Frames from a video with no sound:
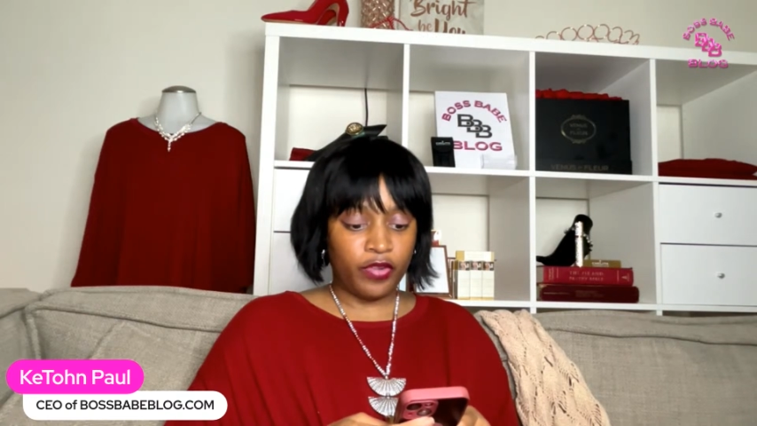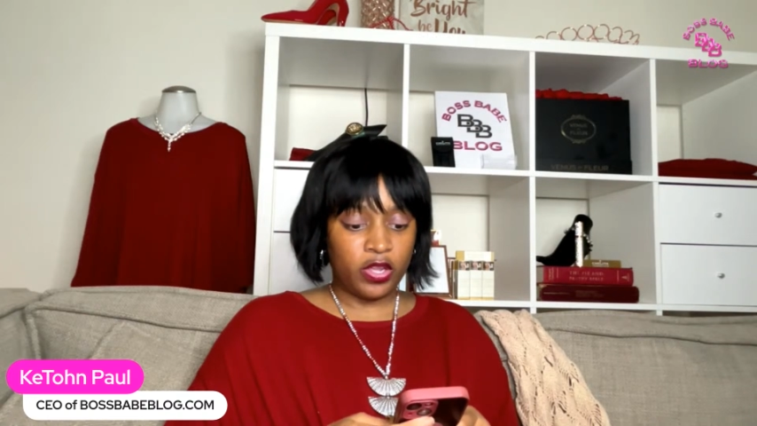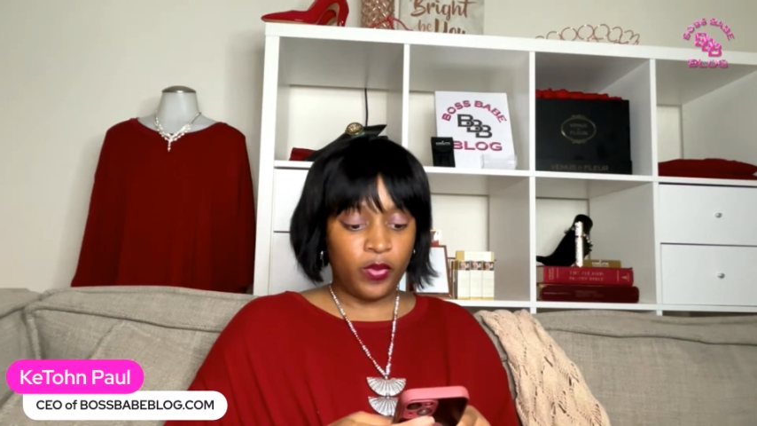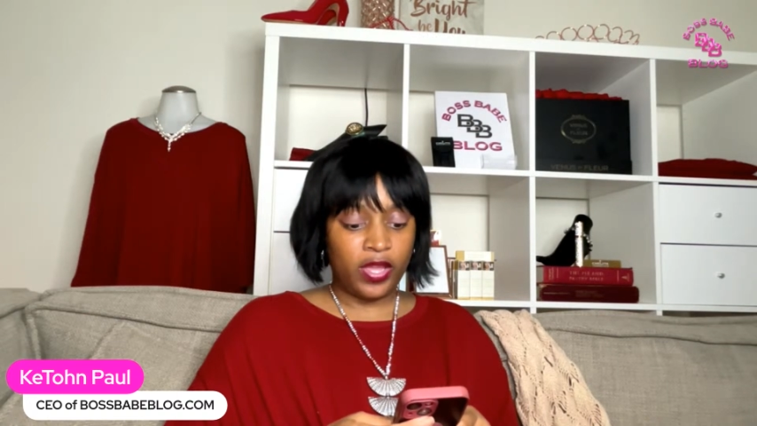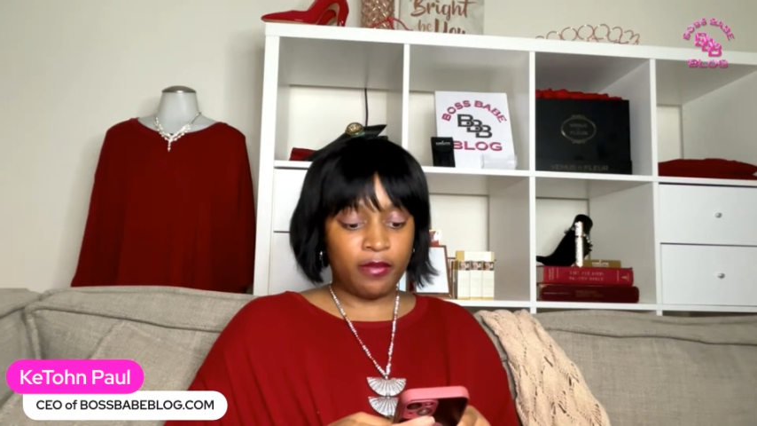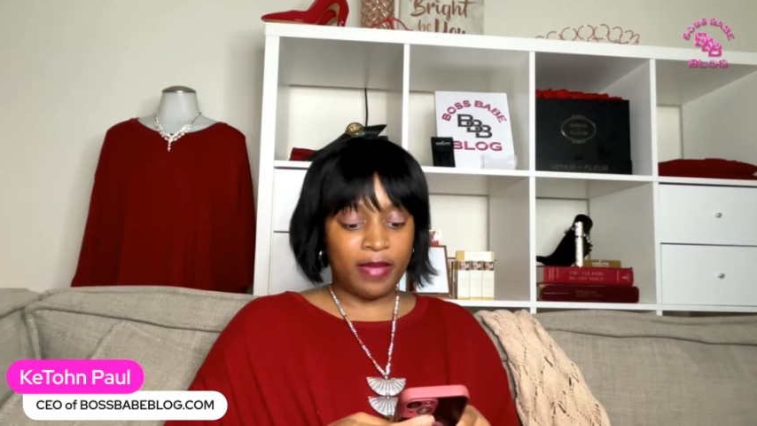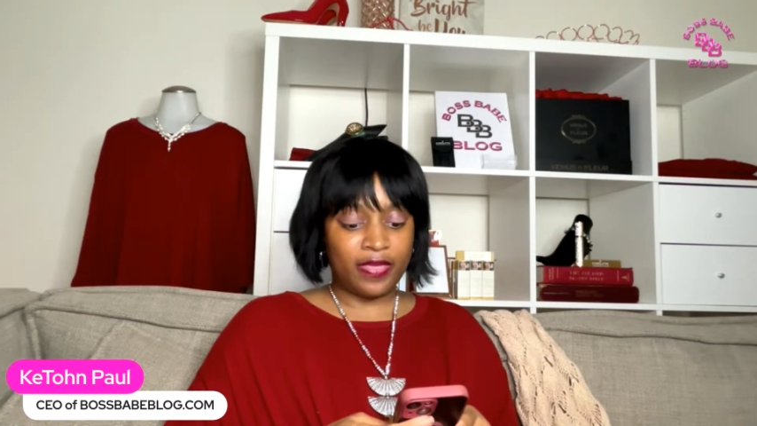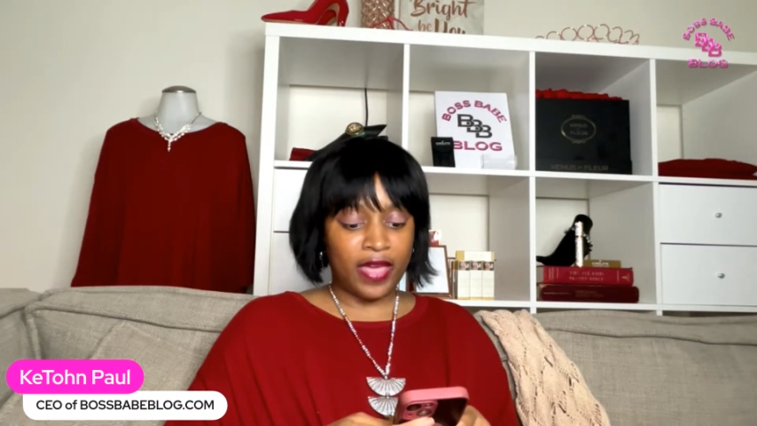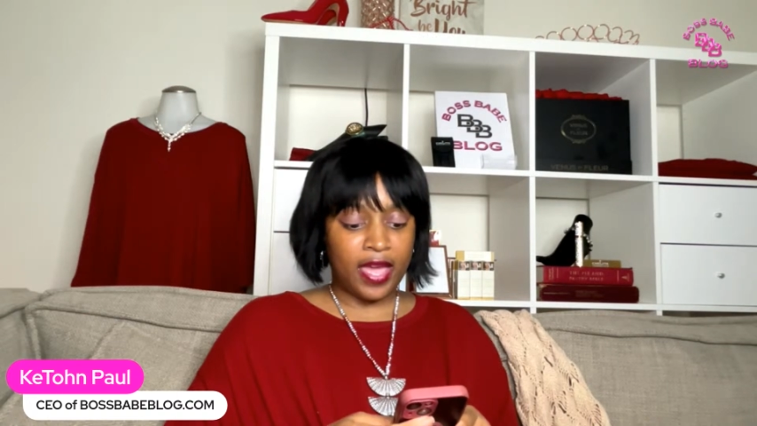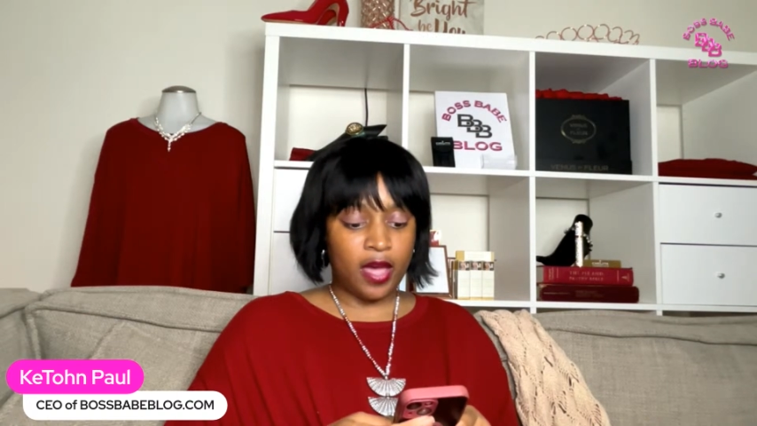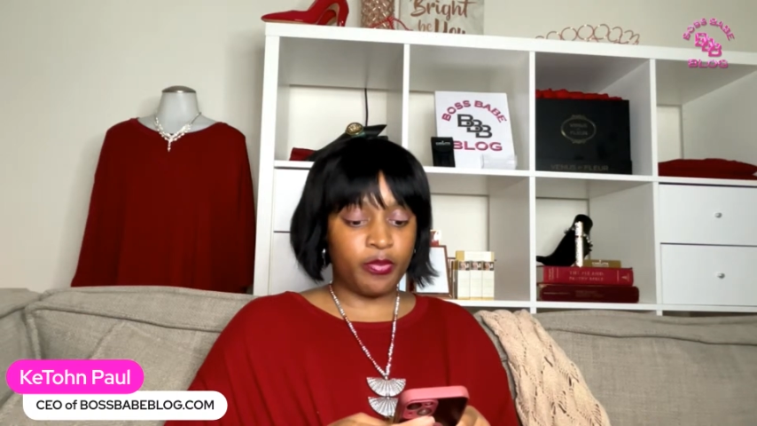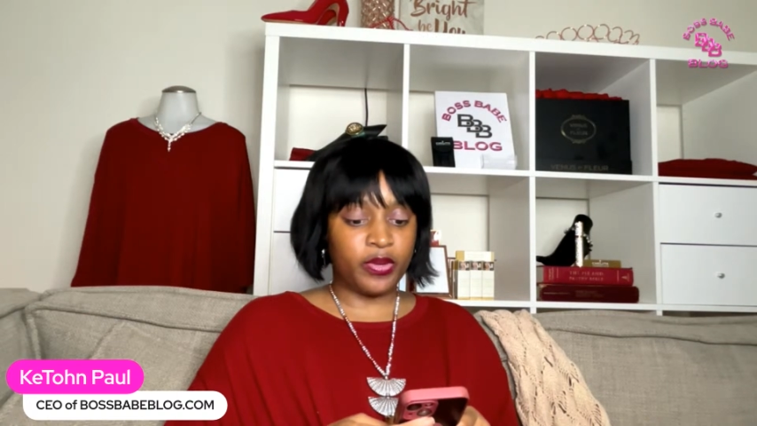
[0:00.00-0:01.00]
we can make that
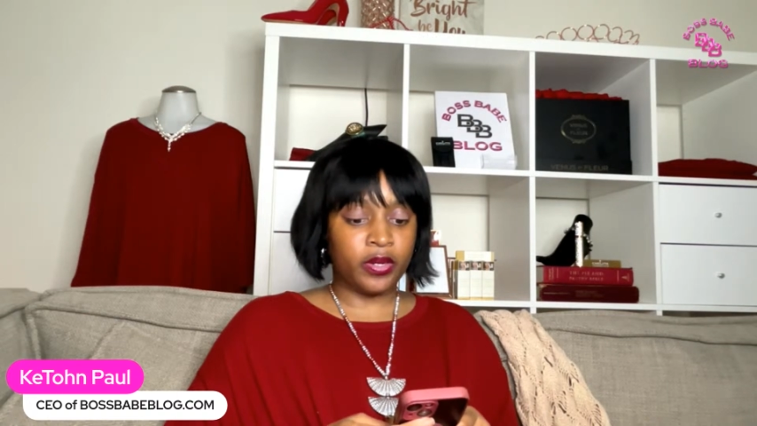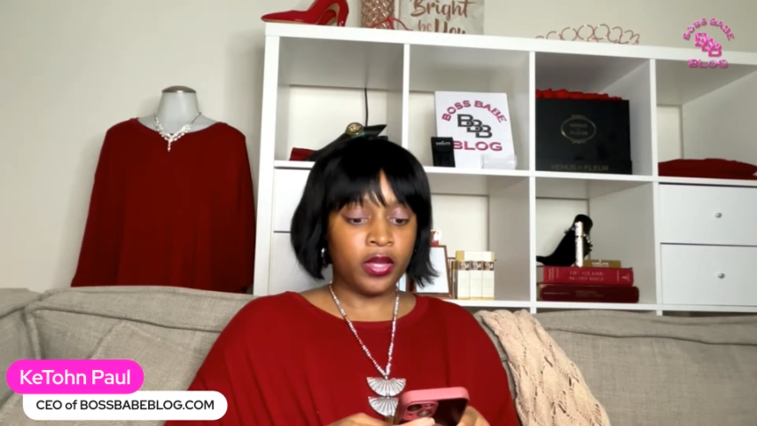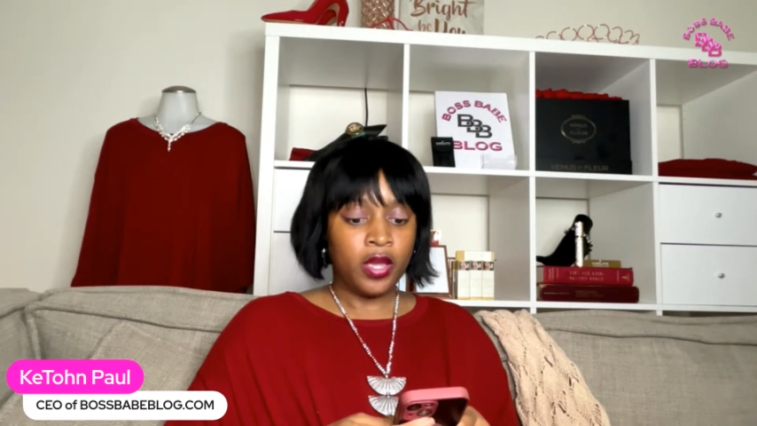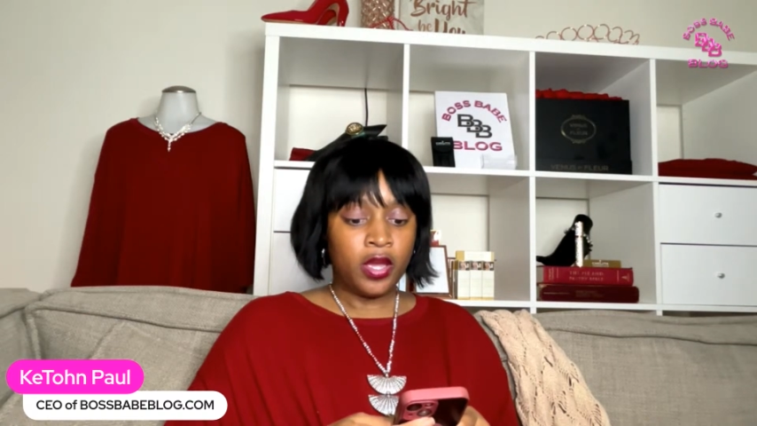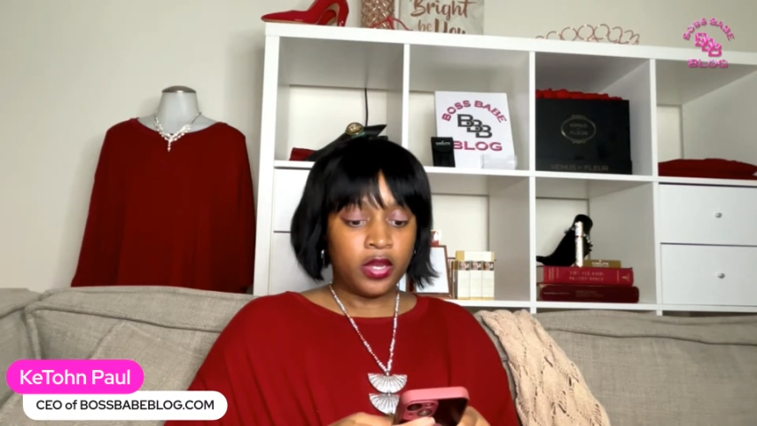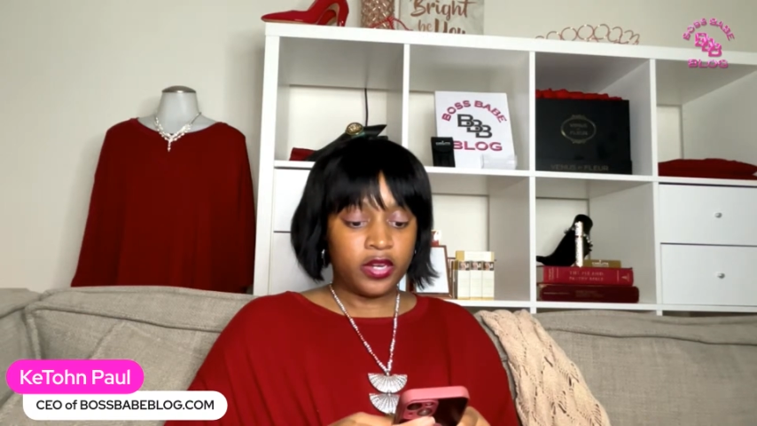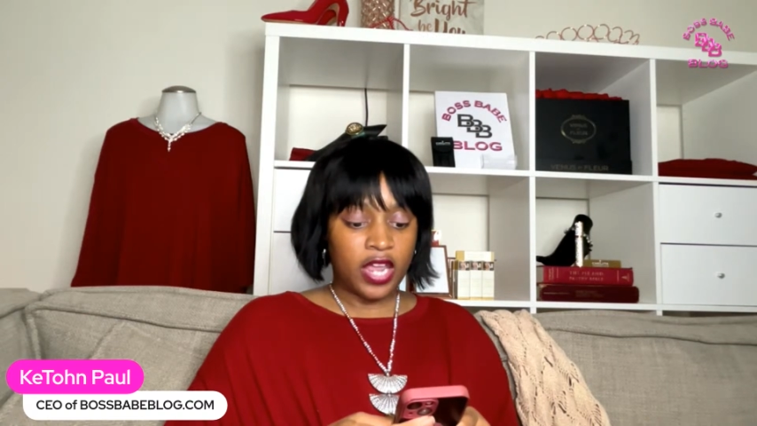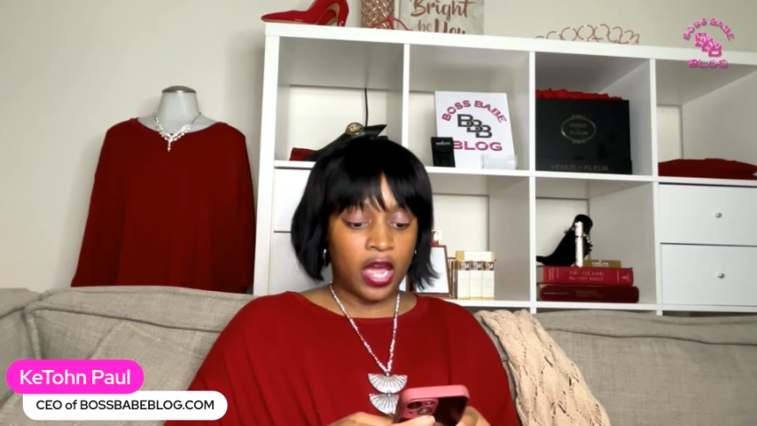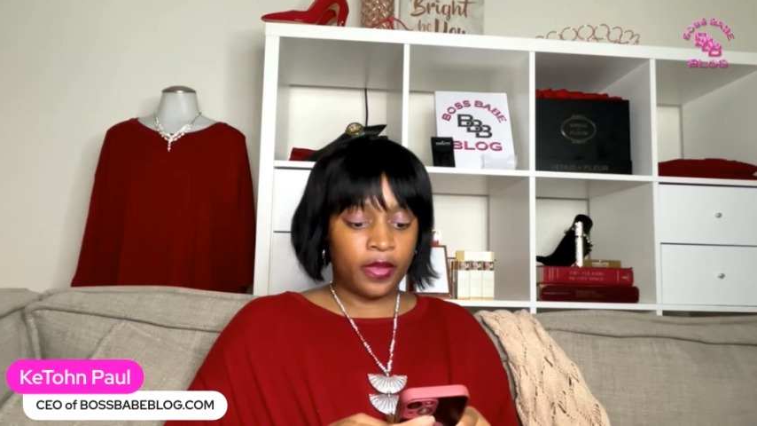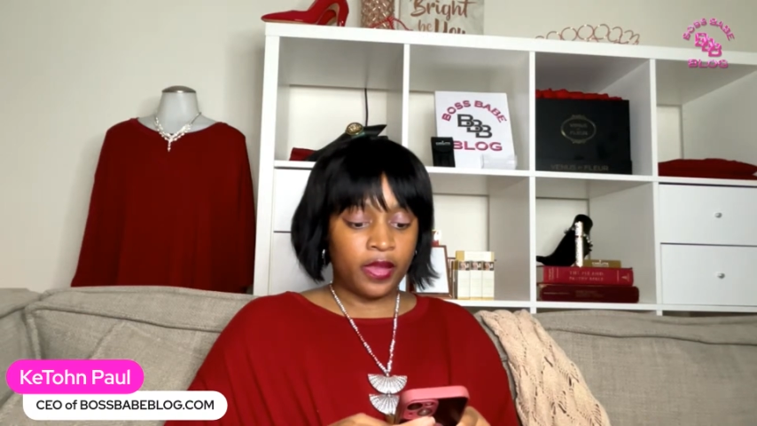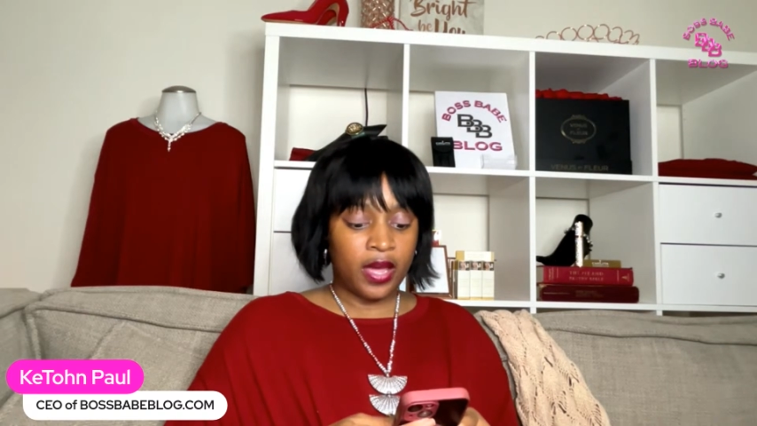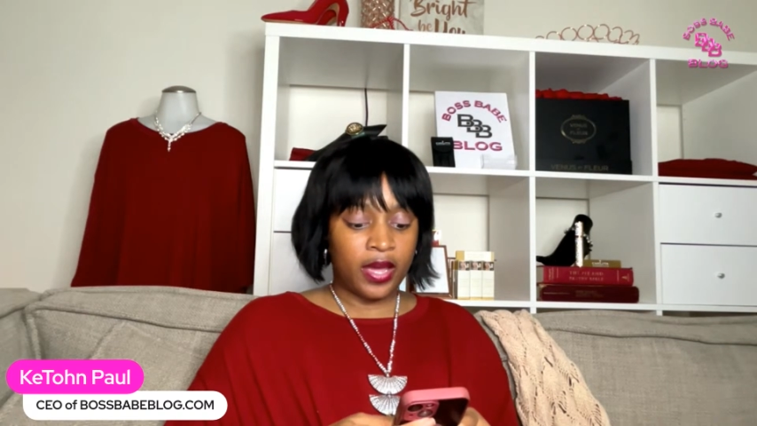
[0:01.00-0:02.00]
happen down the
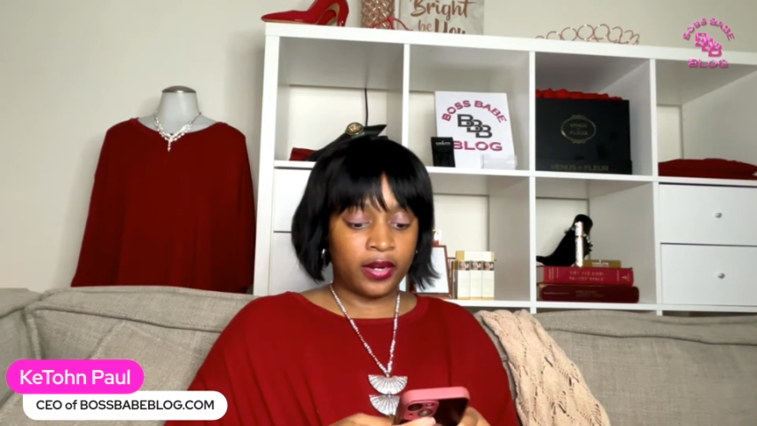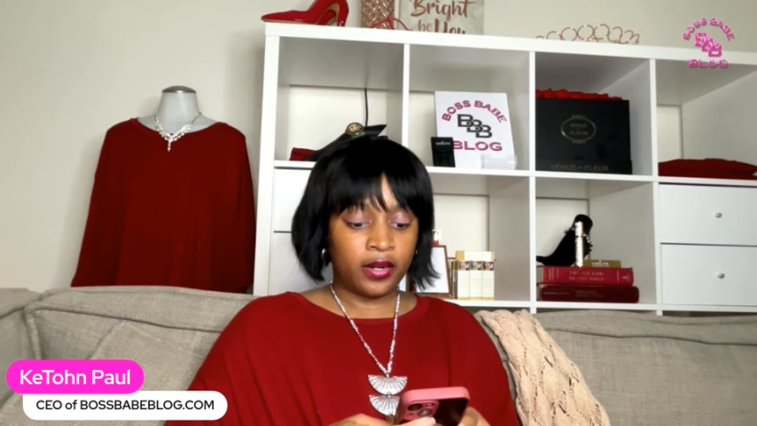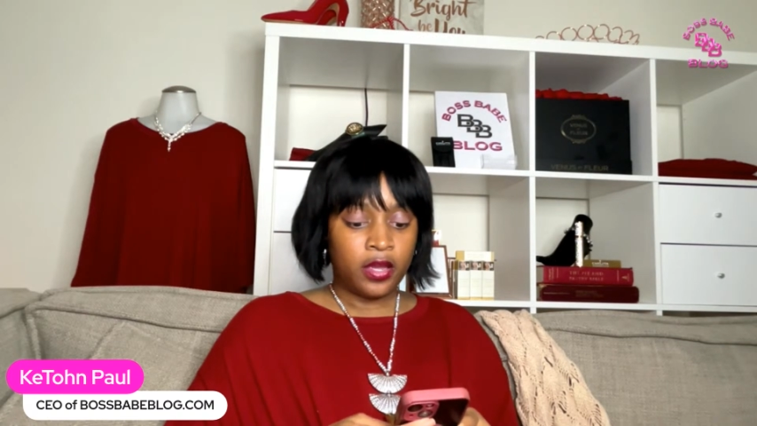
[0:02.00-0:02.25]
line.